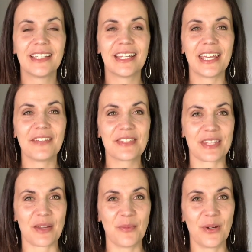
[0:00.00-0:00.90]
If
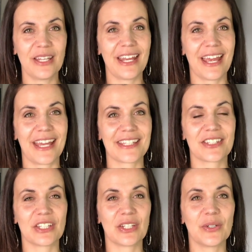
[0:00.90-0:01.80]
someone asked
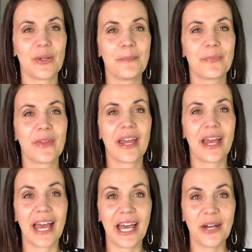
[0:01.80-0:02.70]
you,
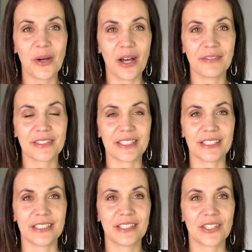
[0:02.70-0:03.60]
how
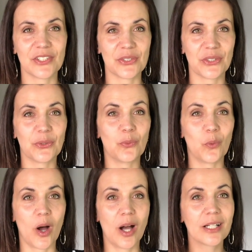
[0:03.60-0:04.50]
often do you
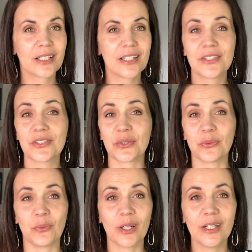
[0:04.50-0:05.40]
walk to
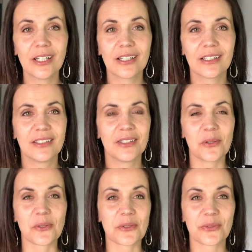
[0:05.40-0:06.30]
work
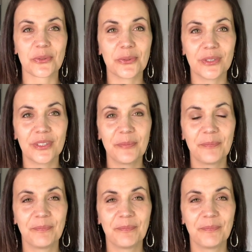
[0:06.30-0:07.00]
or school?